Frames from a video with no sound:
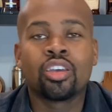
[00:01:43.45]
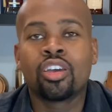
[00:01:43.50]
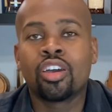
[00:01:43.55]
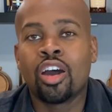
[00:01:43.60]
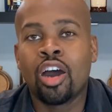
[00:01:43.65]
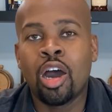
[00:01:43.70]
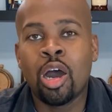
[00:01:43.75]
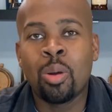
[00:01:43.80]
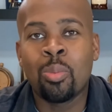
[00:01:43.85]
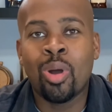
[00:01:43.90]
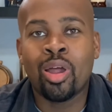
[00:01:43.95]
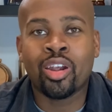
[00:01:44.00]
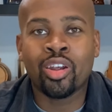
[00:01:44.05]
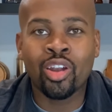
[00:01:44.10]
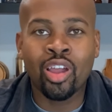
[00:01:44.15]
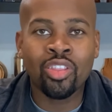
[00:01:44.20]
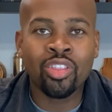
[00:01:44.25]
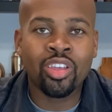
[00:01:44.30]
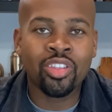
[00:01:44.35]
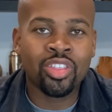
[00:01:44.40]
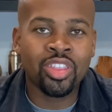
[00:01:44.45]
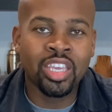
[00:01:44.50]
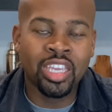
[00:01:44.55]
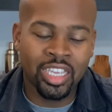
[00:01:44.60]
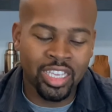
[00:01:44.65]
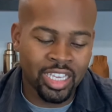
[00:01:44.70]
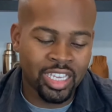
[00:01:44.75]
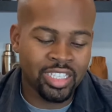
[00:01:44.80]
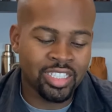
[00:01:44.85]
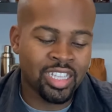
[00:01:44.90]
um, another thing
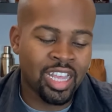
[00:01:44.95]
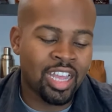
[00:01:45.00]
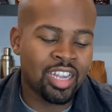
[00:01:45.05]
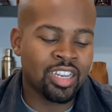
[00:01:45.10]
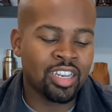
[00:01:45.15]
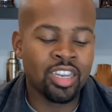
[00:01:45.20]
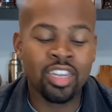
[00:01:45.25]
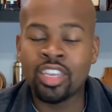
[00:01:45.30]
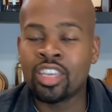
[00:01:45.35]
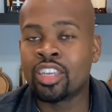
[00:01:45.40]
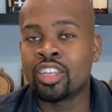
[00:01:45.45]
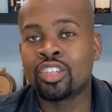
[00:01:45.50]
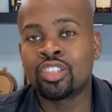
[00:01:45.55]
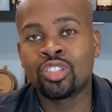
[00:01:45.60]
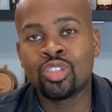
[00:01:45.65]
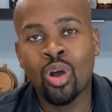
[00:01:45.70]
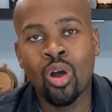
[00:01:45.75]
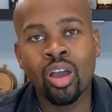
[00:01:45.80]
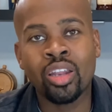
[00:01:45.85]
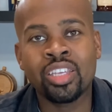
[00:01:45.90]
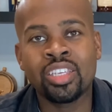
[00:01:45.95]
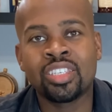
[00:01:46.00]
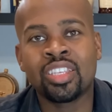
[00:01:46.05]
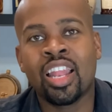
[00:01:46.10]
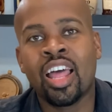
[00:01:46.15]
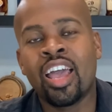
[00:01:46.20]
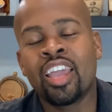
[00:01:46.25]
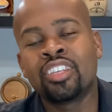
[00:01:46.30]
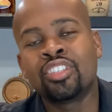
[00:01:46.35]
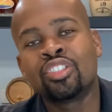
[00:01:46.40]
is that the Doorly's
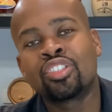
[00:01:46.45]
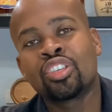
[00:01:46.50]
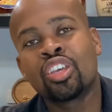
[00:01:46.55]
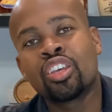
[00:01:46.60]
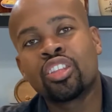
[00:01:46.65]
lines,